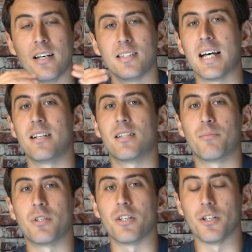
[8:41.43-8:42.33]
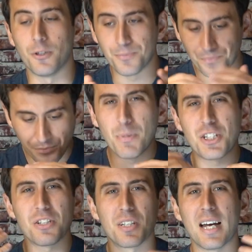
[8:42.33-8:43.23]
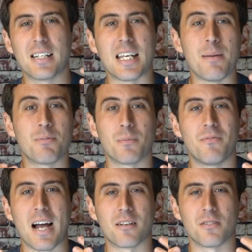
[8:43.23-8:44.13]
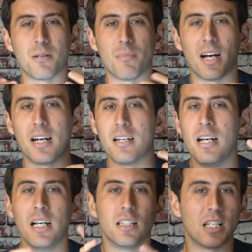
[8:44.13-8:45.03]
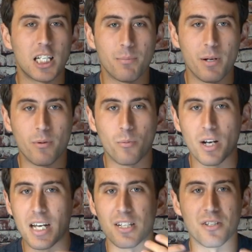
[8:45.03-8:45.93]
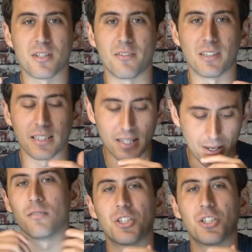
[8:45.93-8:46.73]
That is up to you, but just kind of keep some factors in mind, like a minimum wage and stuff like that.